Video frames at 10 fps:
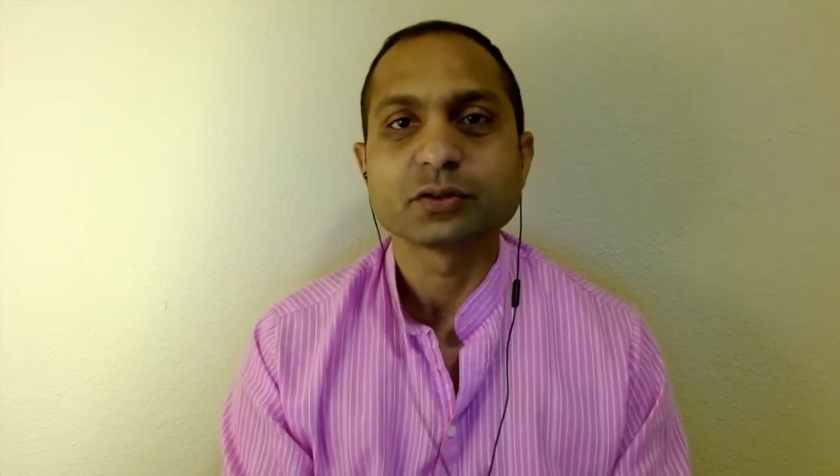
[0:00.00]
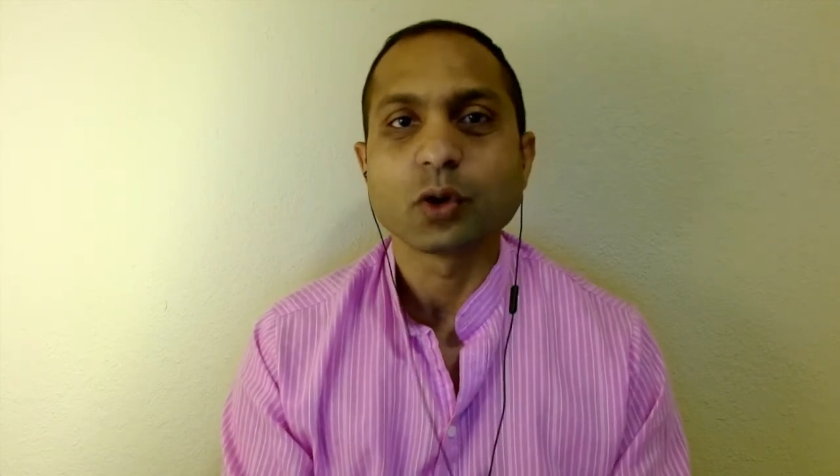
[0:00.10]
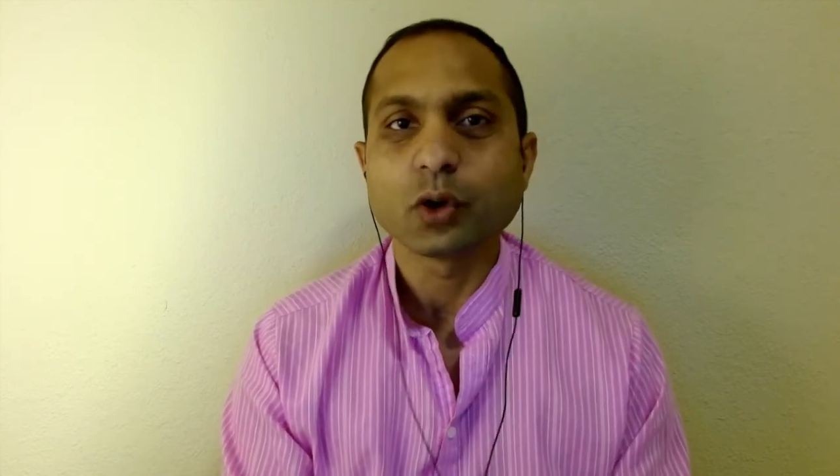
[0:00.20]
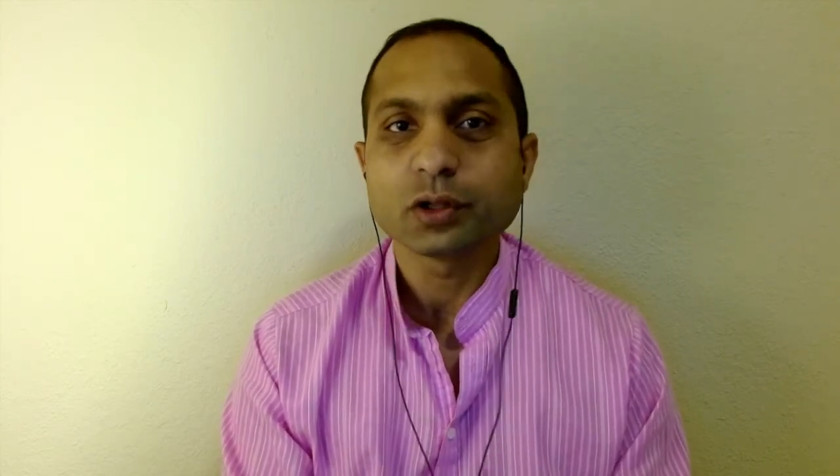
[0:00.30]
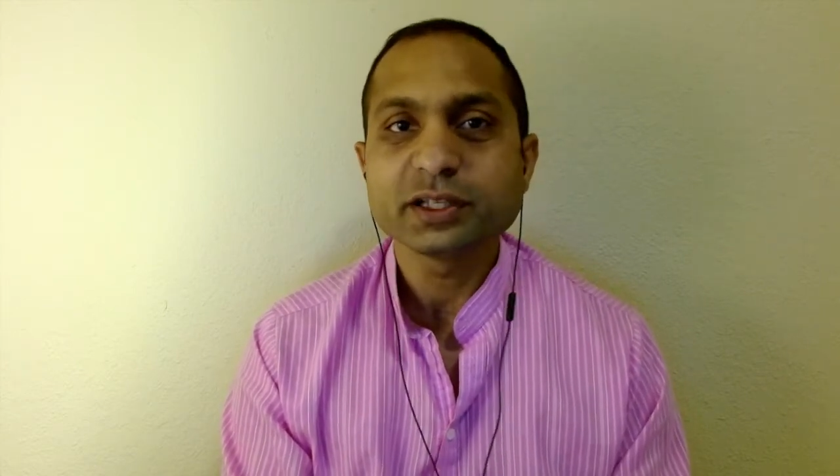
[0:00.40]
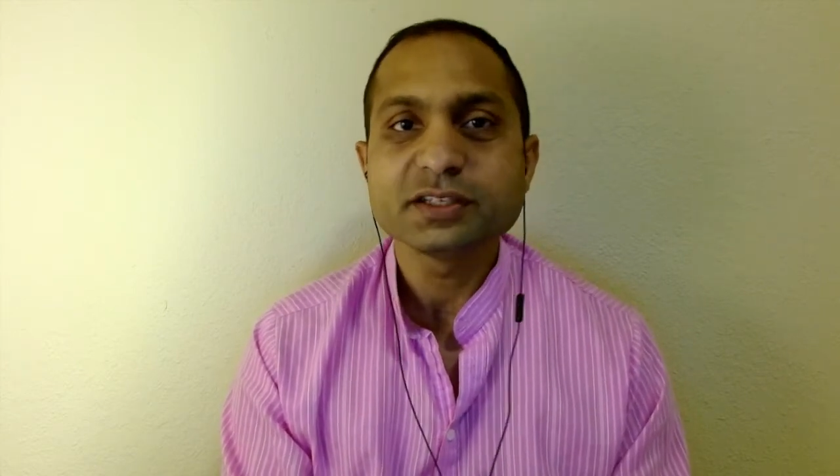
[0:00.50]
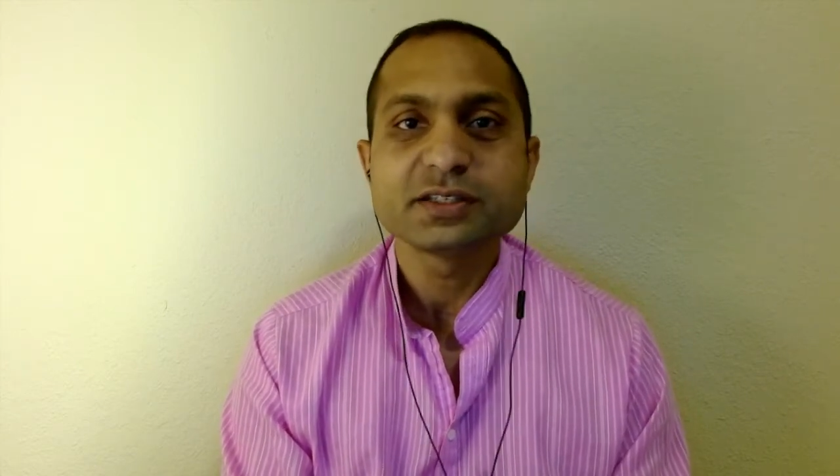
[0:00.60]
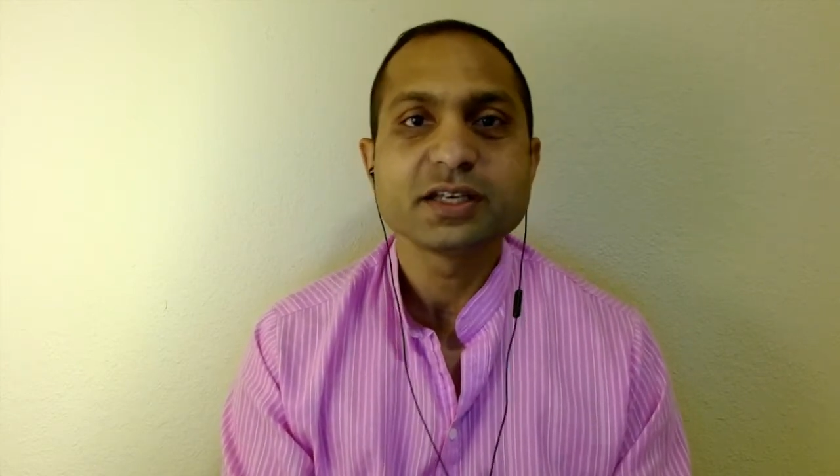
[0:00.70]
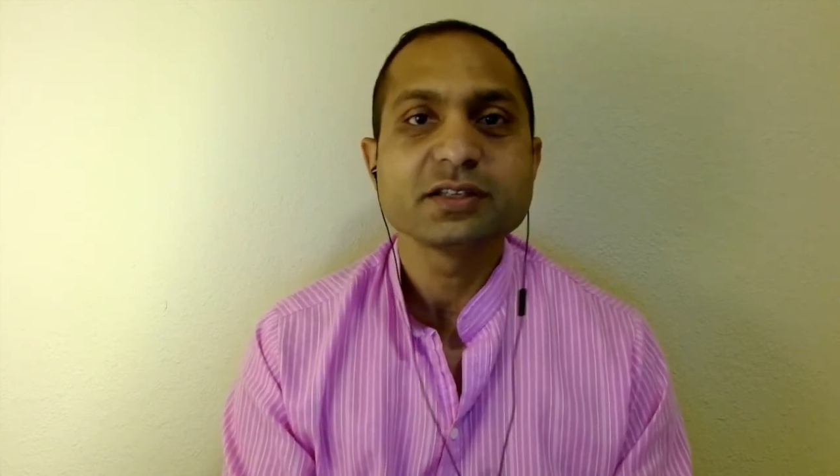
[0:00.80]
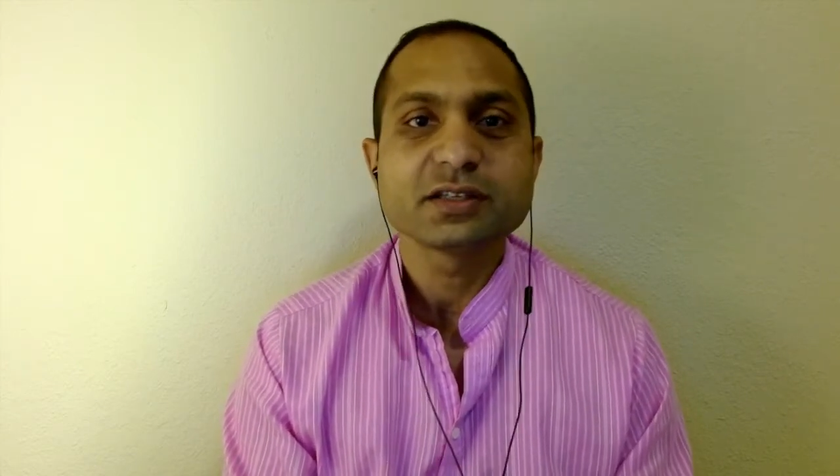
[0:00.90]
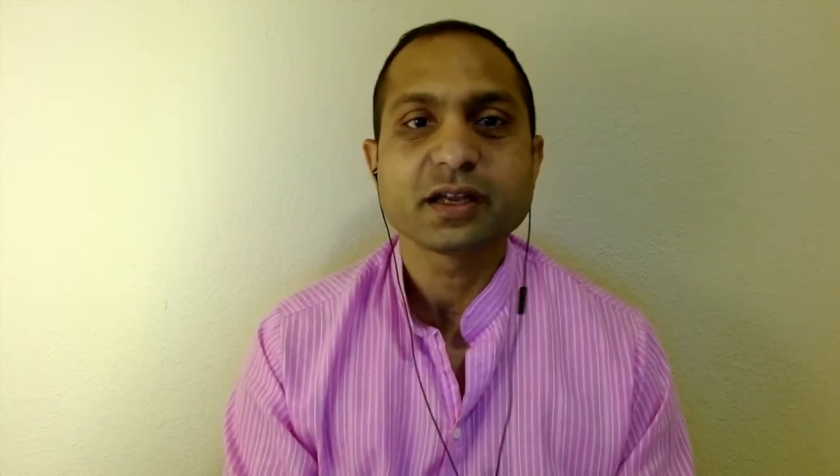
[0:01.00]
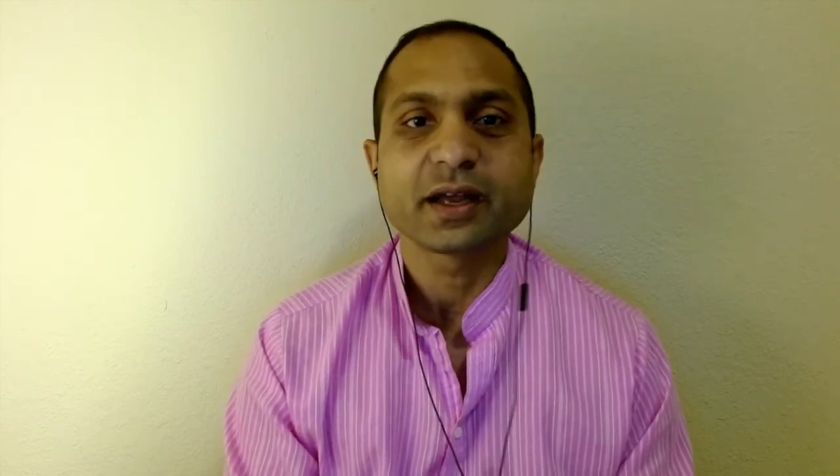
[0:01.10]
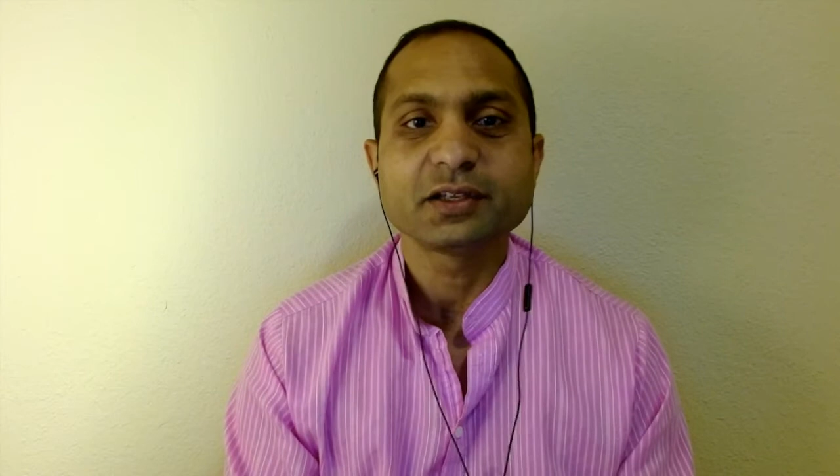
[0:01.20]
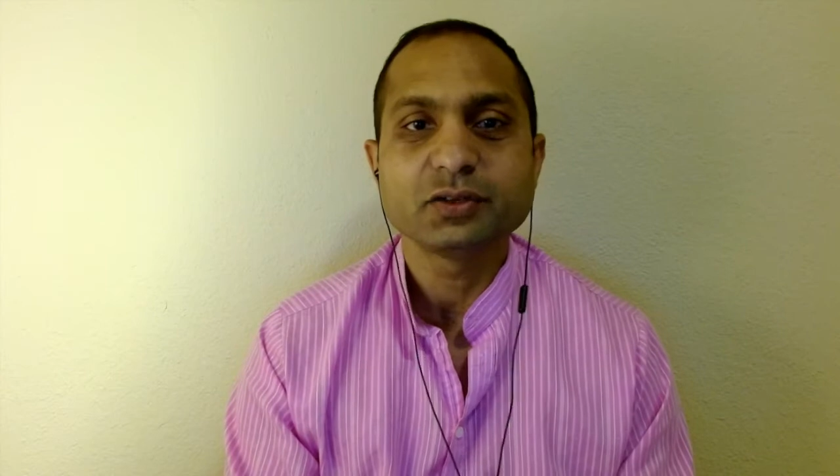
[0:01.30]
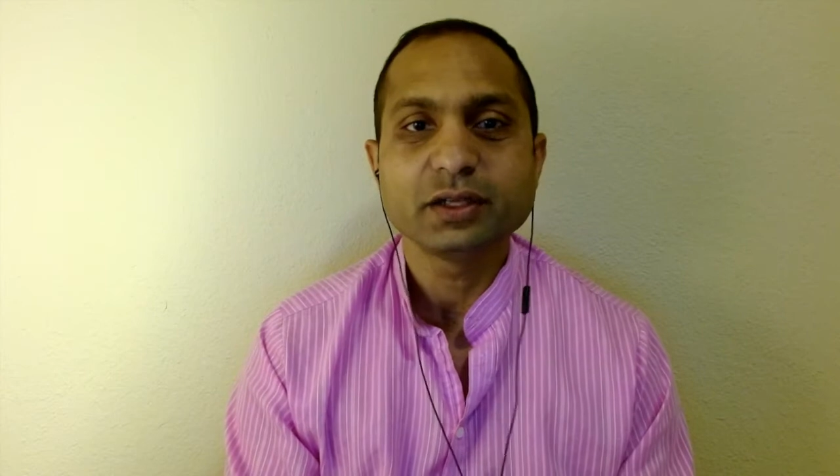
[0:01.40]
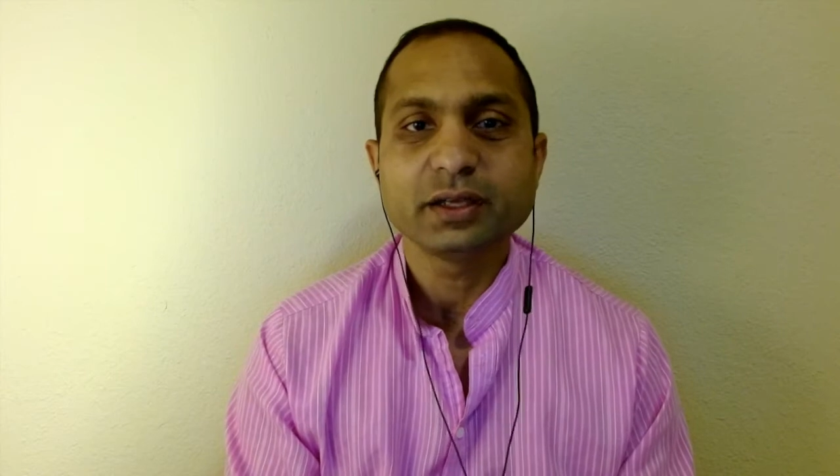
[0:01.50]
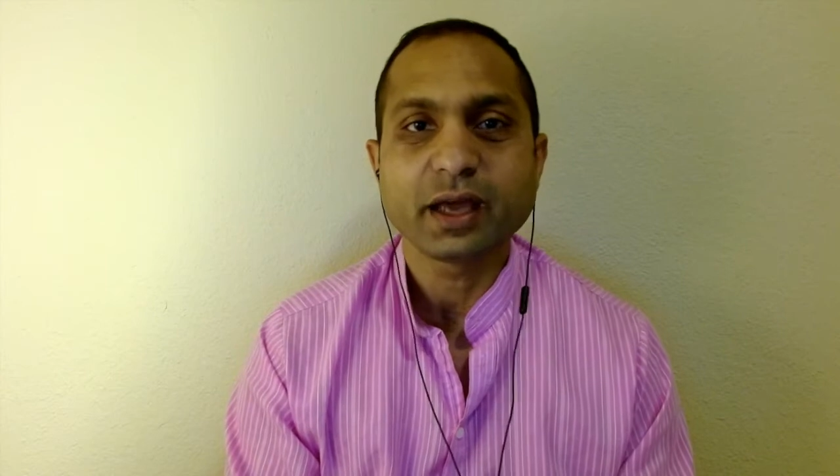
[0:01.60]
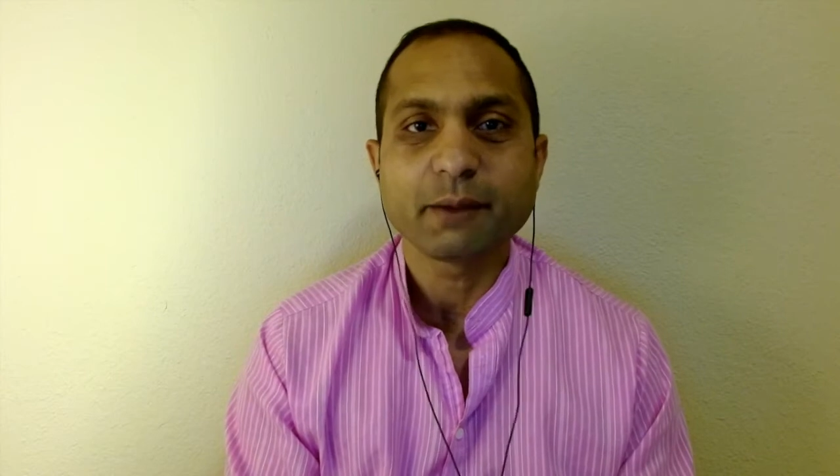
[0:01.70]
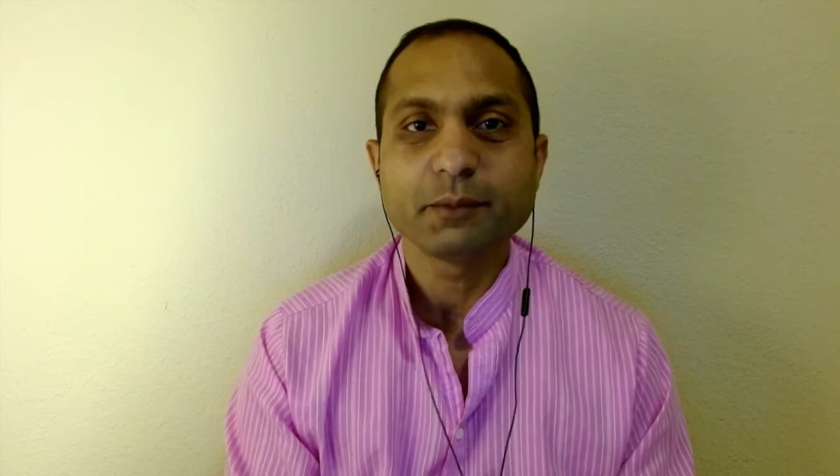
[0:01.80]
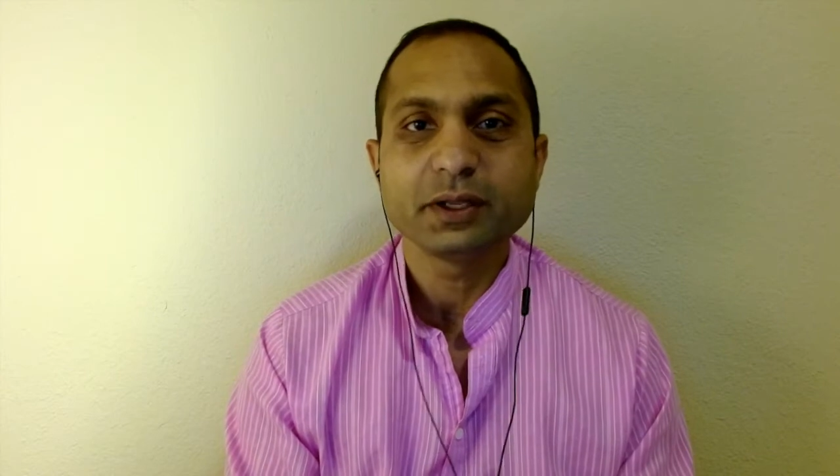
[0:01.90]
All these changes are actually
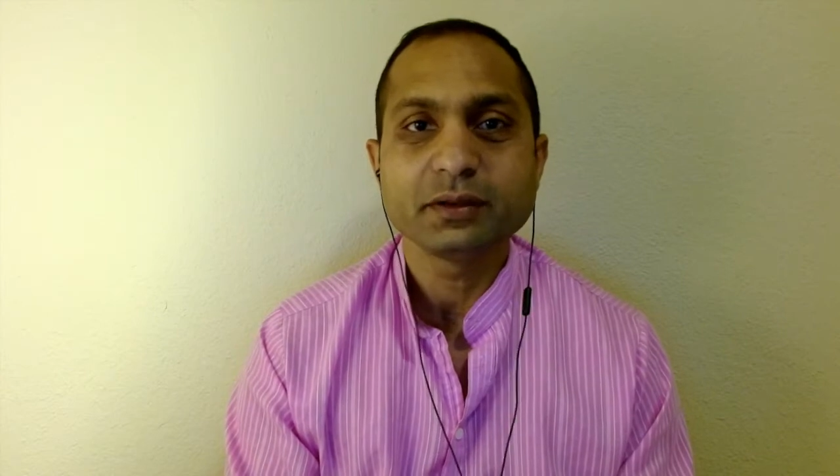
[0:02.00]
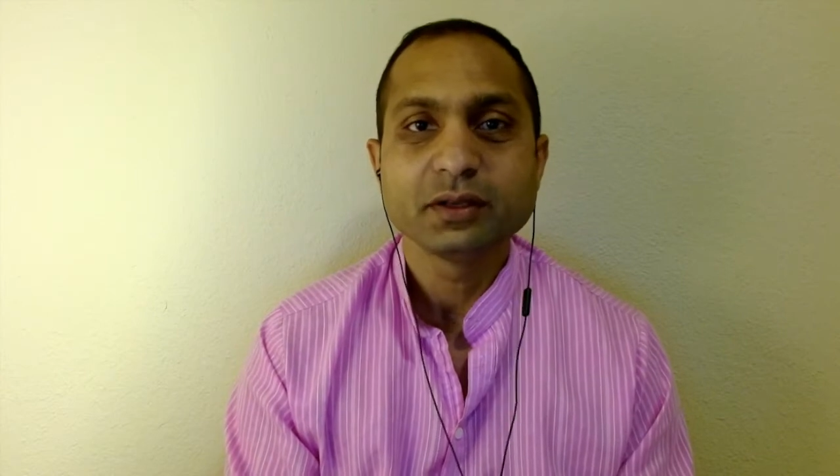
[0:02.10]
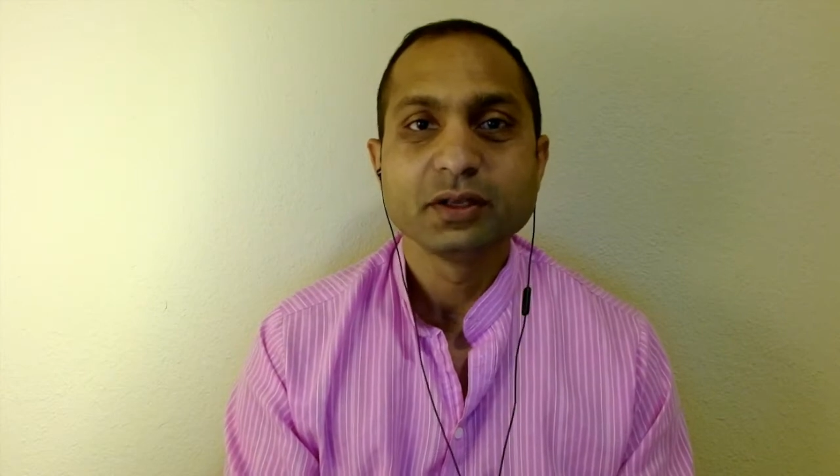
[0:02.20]
happening